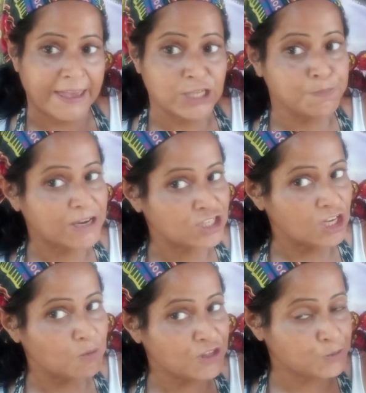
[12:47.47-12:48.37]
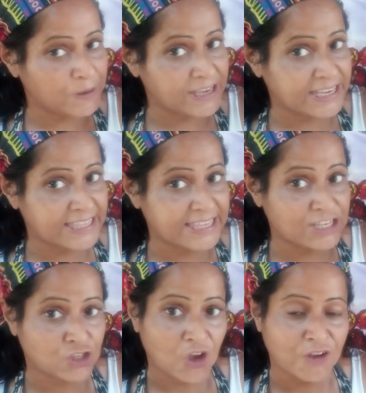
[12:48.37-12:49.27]
especially with us being in
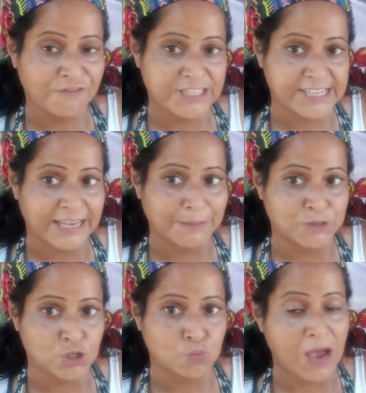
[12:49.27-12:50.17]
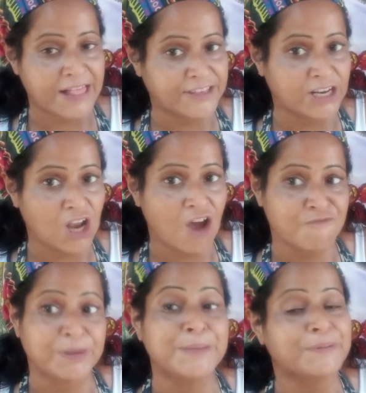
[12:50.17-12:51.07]
these COVID times as well, and a lot
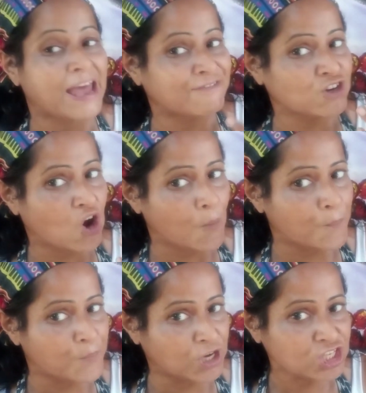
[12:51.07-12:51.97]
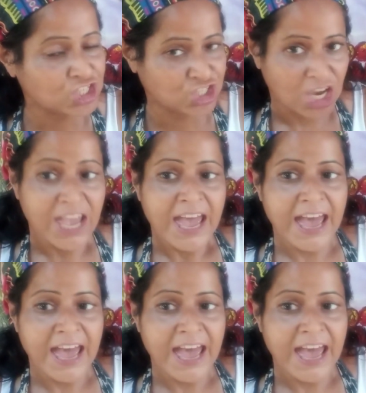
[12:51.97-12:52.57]
of people haven't got much